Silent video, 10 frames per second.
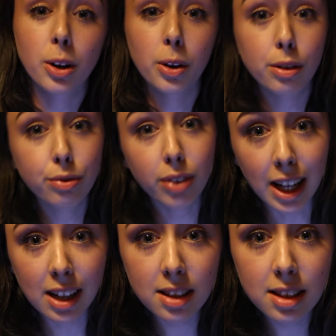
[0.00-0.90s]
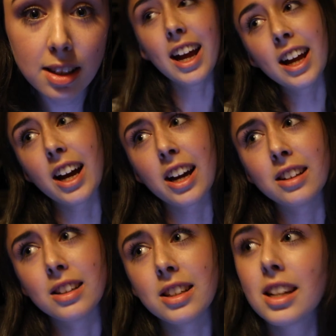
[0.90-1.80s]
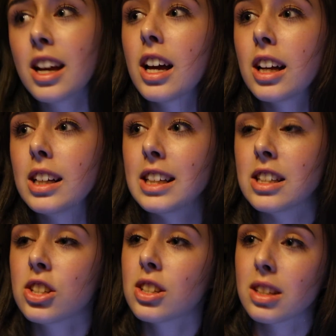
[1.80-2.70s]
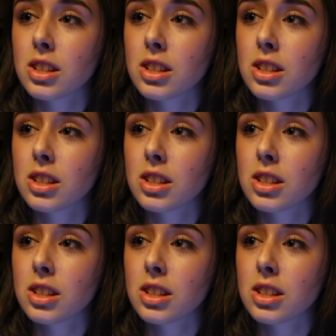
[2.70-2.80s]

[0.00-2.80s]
are the fans, and it's